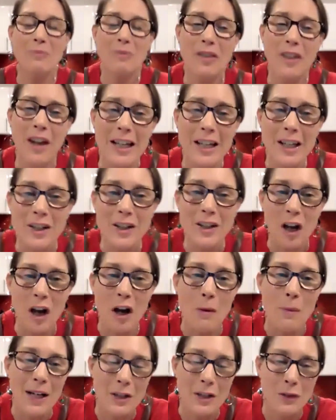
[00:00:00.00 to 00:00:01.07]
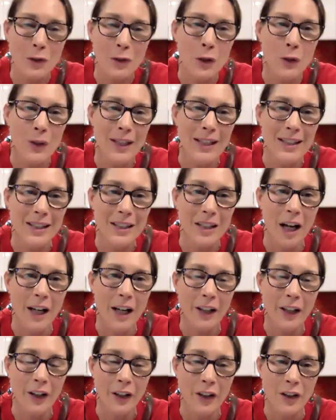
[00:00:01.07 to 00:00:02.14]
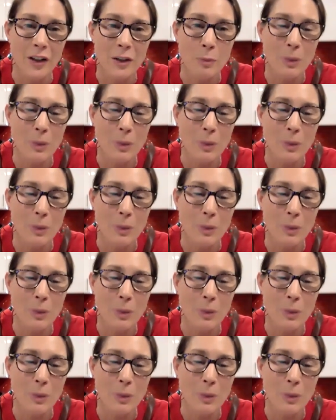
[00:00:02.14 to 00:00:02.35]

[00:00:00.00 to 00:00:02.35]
Thank you so much for cooking tonight, girls.